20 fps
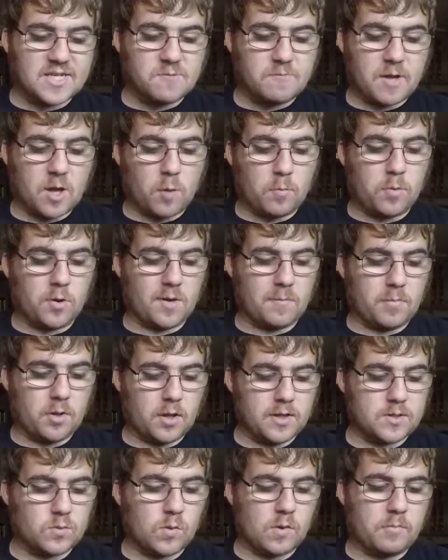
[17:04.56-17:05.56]
a spell, put a
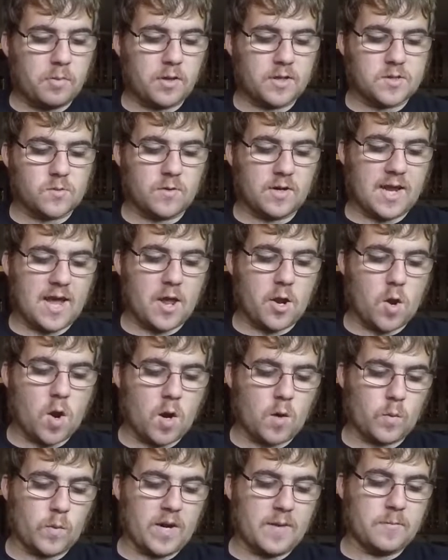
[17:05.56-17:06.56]
+1/+1 counter
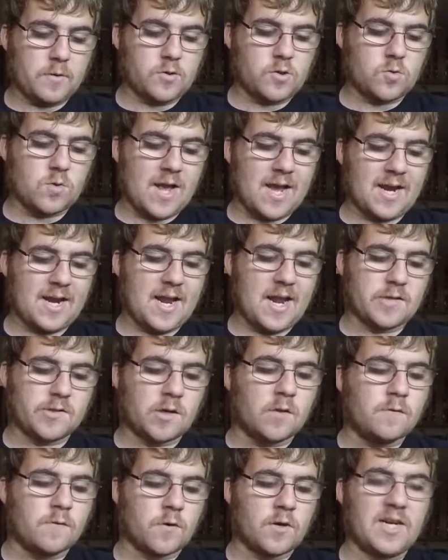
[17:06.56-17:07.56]
on Ramos Dragon
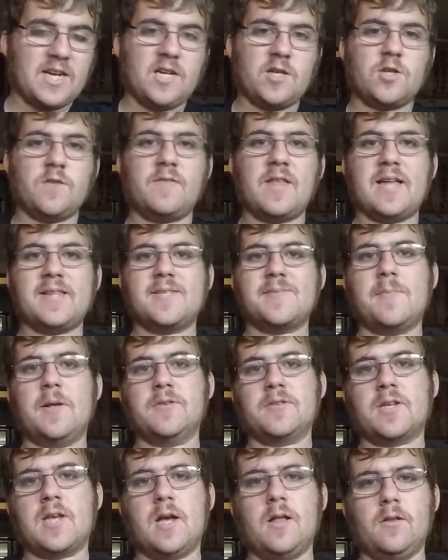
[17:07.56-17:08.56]
Engine for each of that
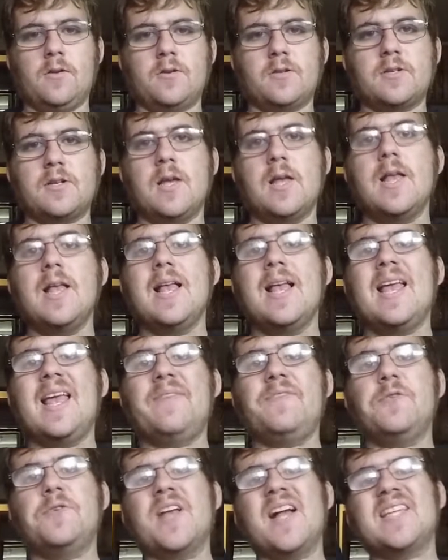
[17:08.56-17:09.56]
spell's colors.
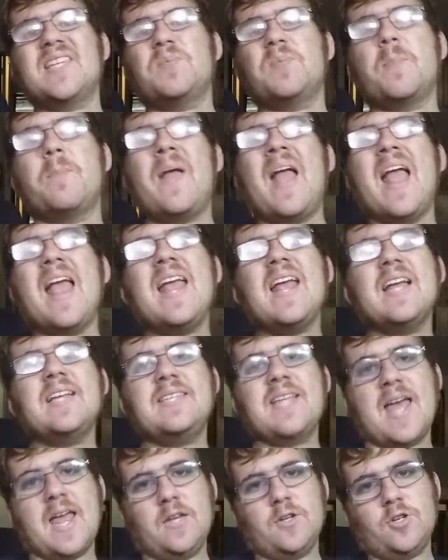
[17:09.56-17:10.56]
If you guys have been paying
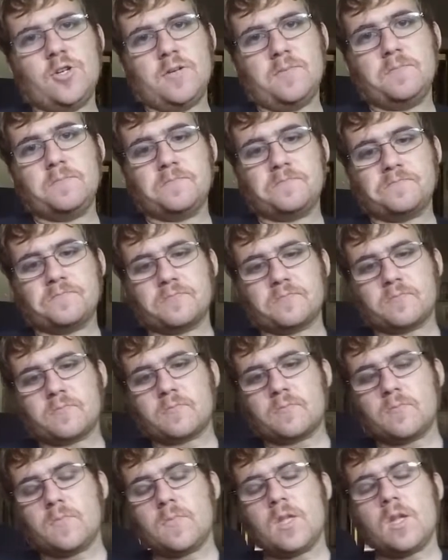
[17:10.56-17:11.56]
attention,
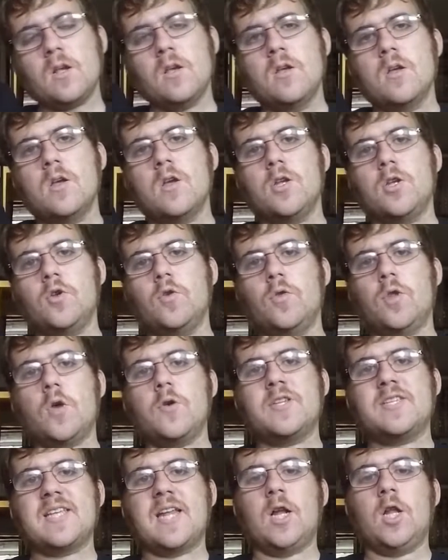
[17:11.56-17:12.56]
you'll
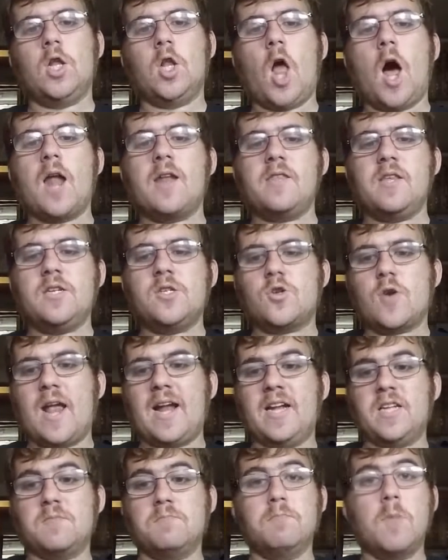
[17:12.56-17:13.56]
notice that most of
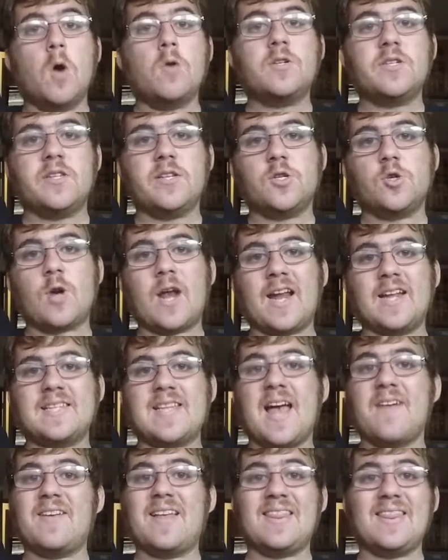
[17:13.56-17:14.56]
these dragons
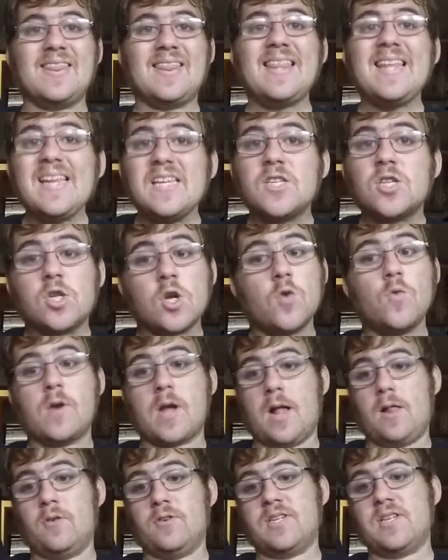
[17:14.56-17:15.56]
have at least 2
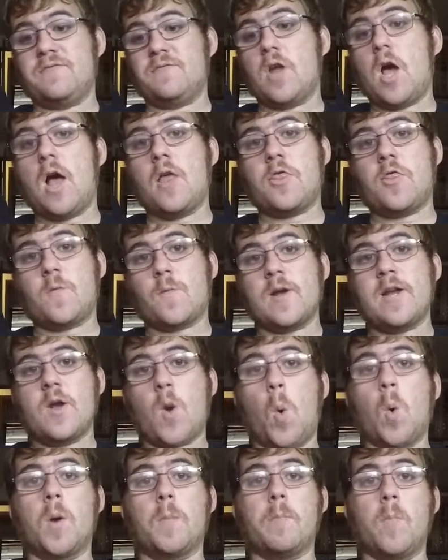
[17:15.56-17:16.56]
colors, if not 3
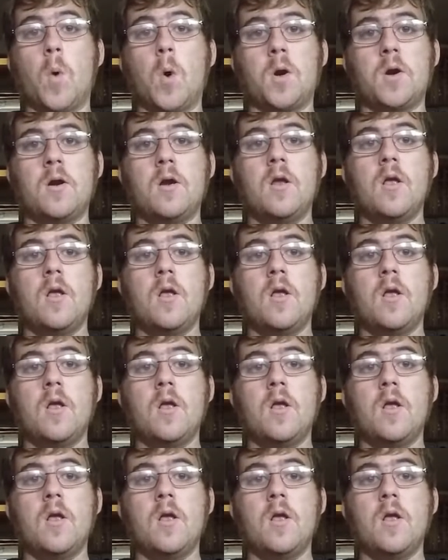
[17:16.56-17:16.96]
or more.